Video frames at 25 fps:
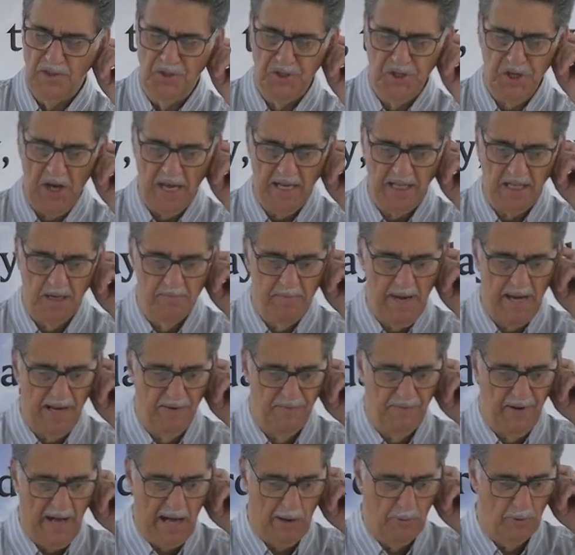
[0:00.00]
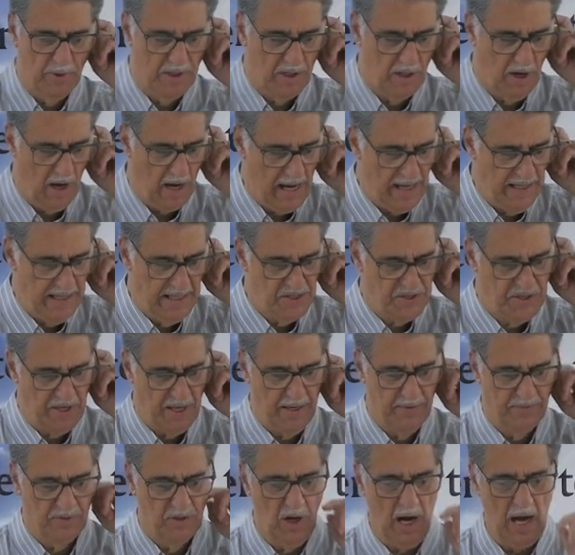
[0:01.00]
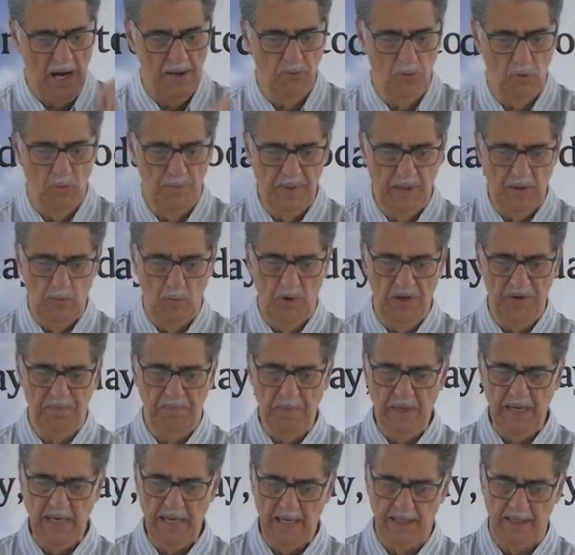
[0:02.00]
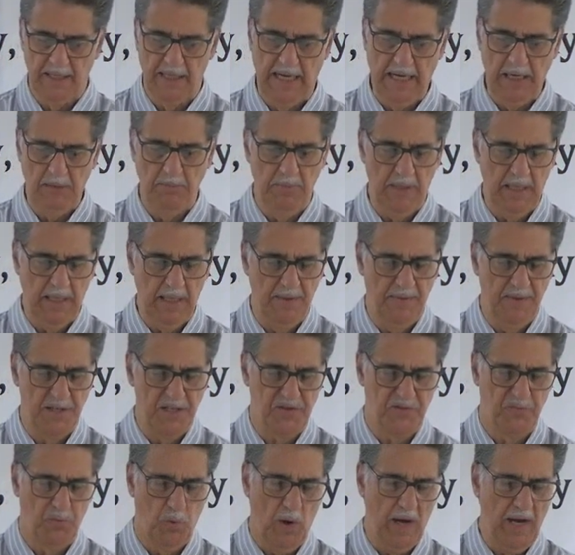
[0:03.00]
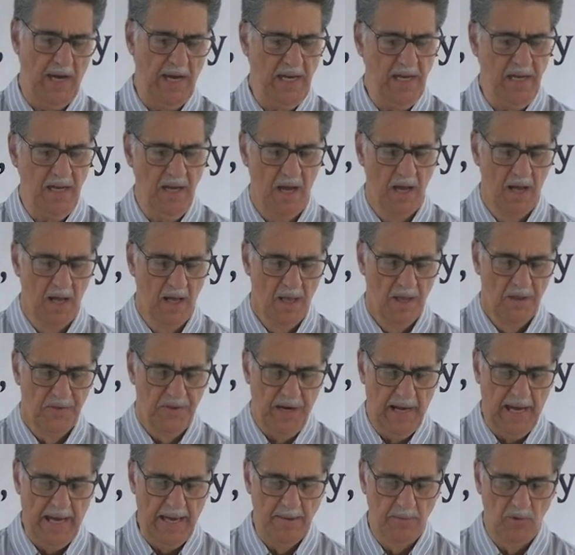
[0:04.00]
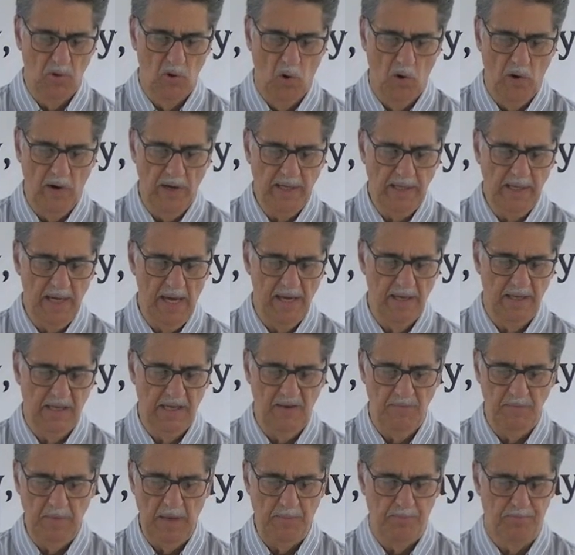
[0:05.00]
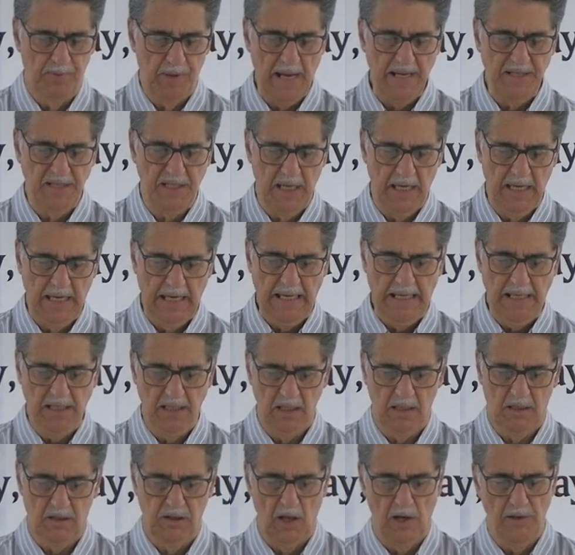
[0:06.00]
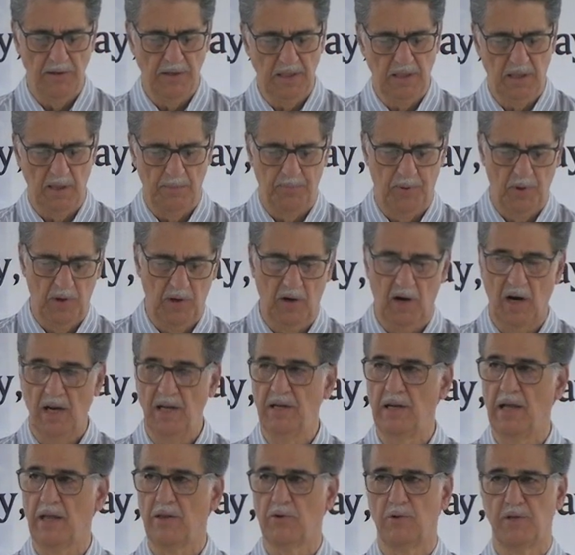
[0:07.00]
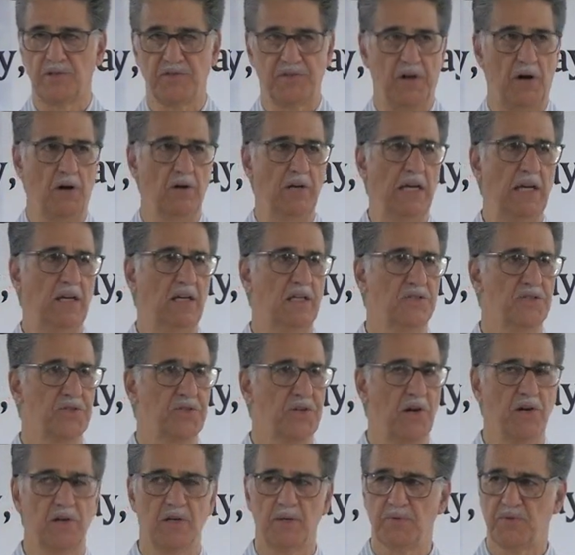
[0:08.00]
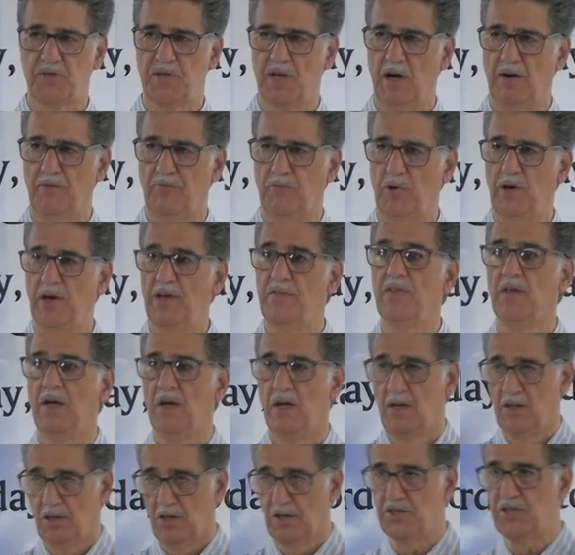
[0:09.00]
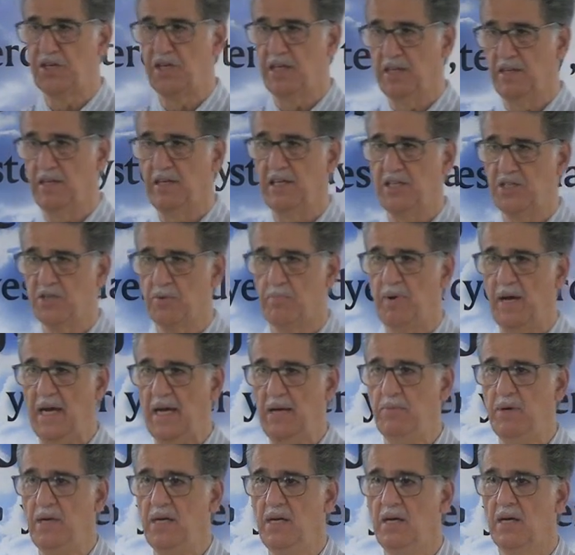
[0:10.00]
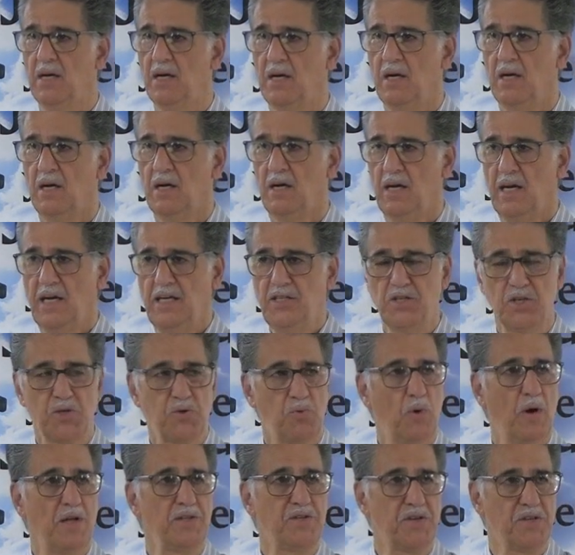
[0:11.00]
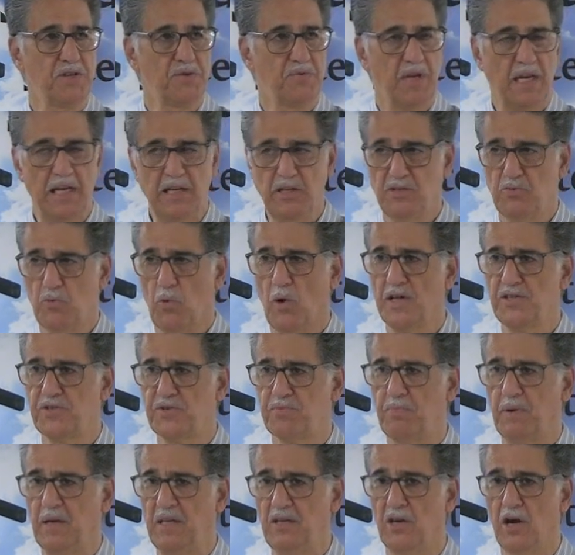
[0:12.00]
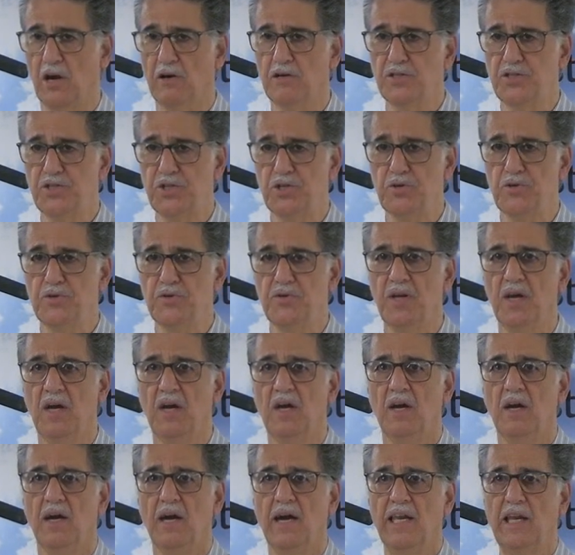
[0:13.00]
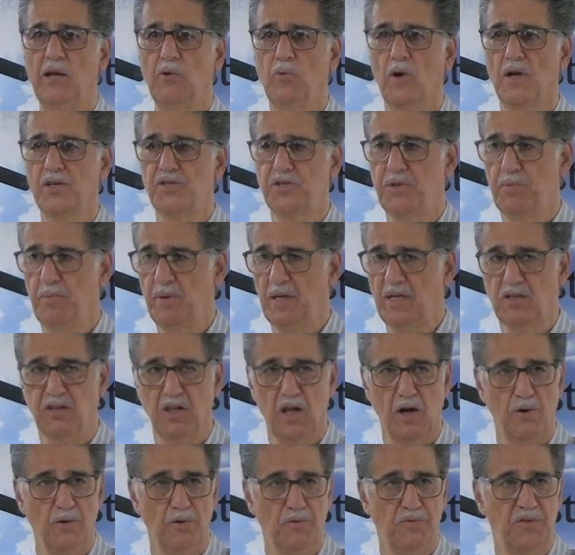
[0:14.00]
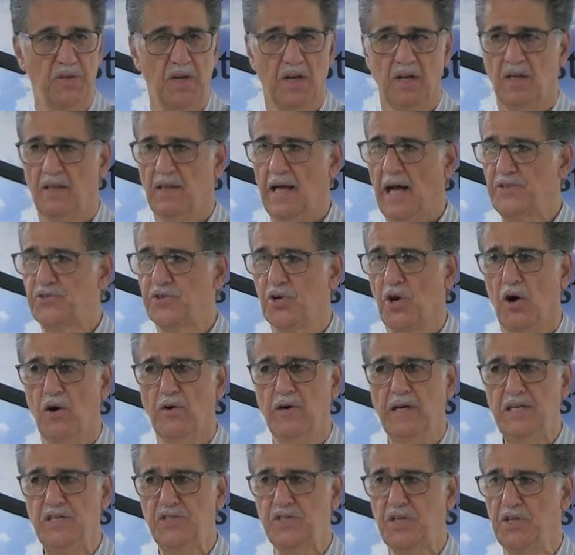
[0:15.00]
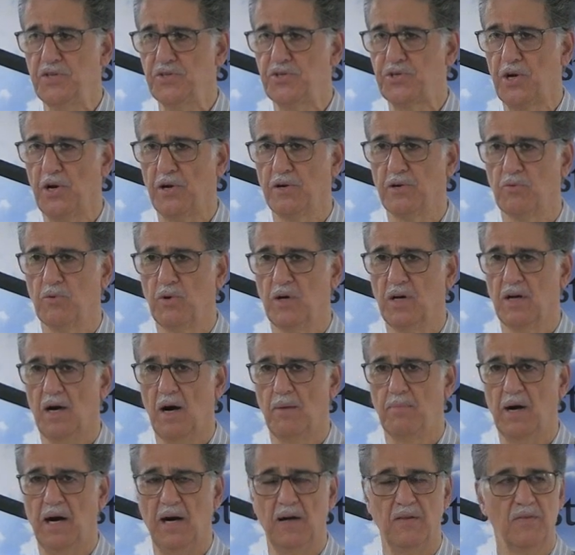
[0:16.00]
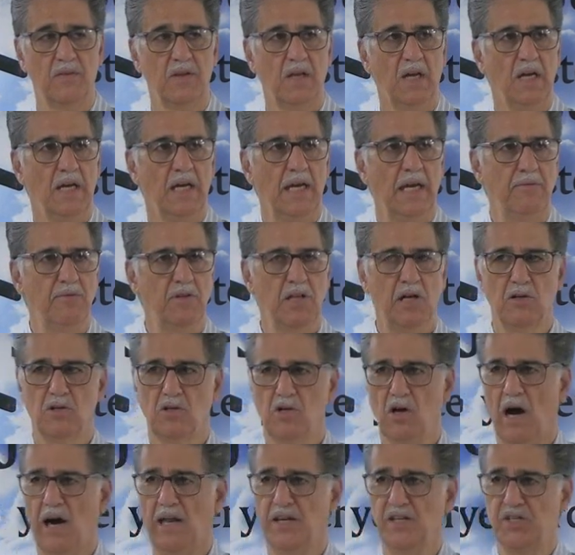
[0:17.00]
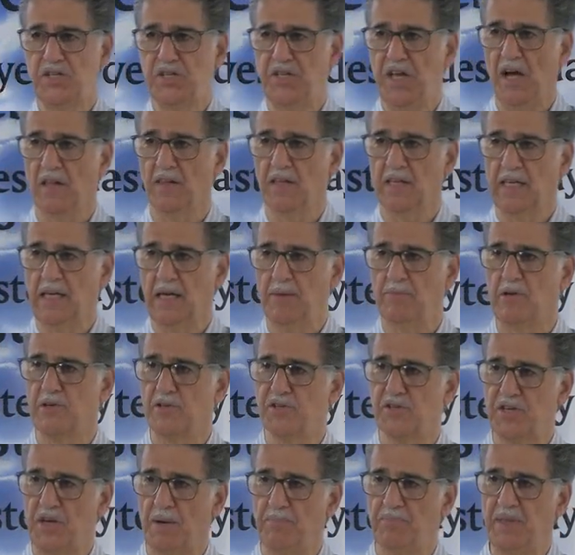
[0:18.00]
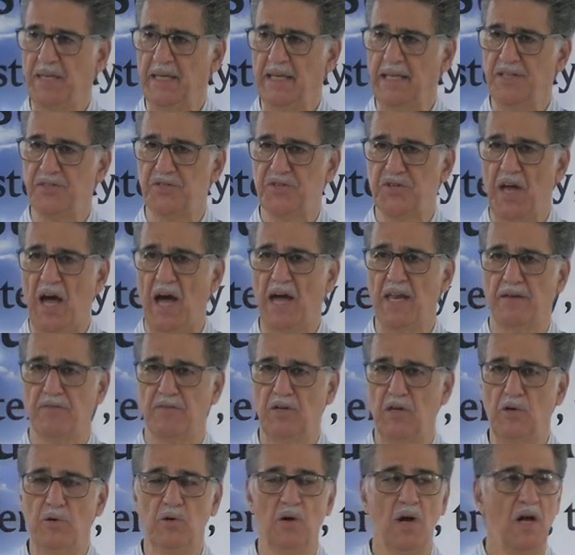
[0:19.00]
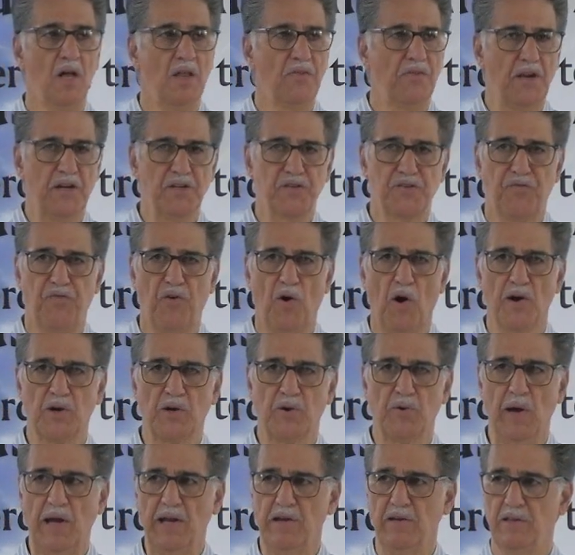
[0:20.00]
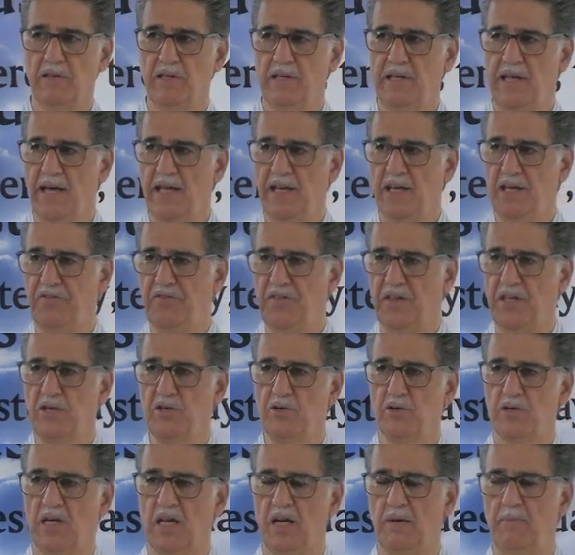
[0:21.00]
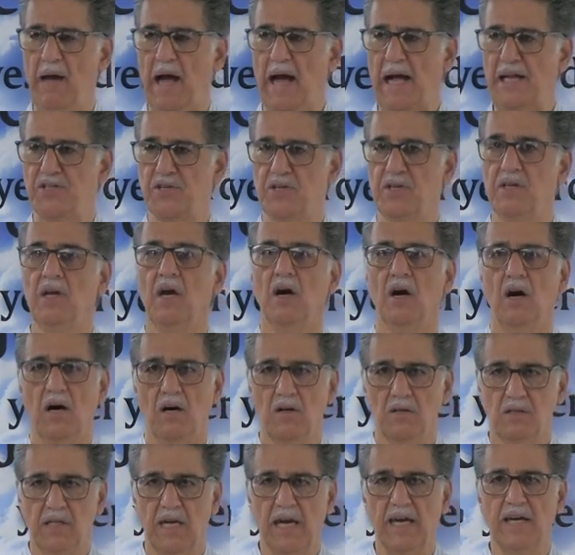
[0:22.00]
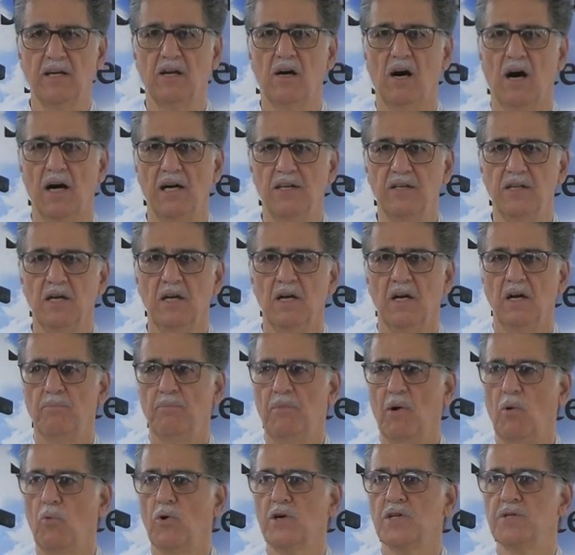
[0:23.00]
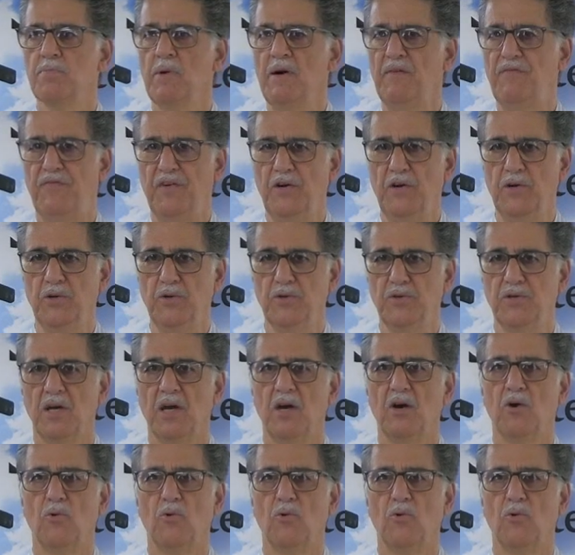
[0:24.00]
Jacob made a vow with God. He said, If God will be with me and keep me in this way that I am going, and give me bread to eat and clothing to put on, in other words, all he concerned himself with, you see that he's a baby. He just wants, his, he wants to be nurtured and he wants to be clothed. That's all he's concerned with, about. Even though God is telling him there's something inside of you that is far greater than anything you can imagine. Okay, God, but where's my food?